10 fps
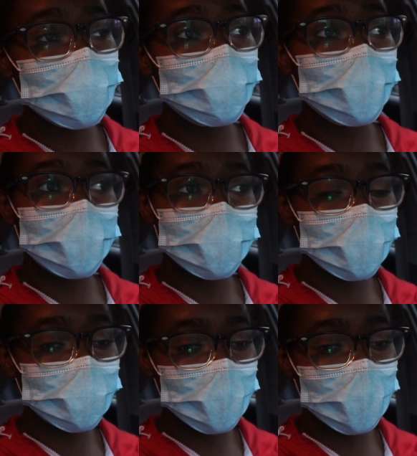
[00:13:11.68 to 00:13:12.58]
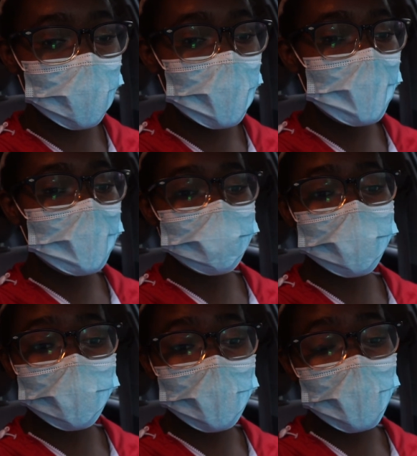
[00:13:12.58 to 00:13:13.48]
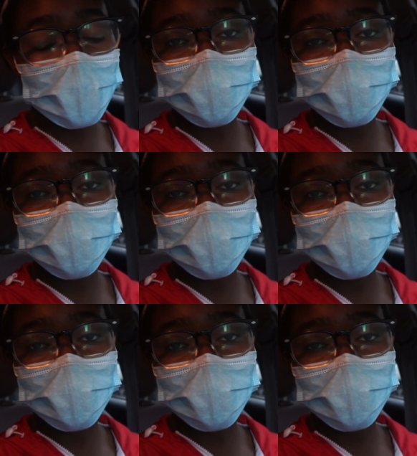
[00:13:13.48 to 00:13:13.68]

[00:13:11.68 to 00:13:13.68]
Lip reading: tip, they tip big. So yeah,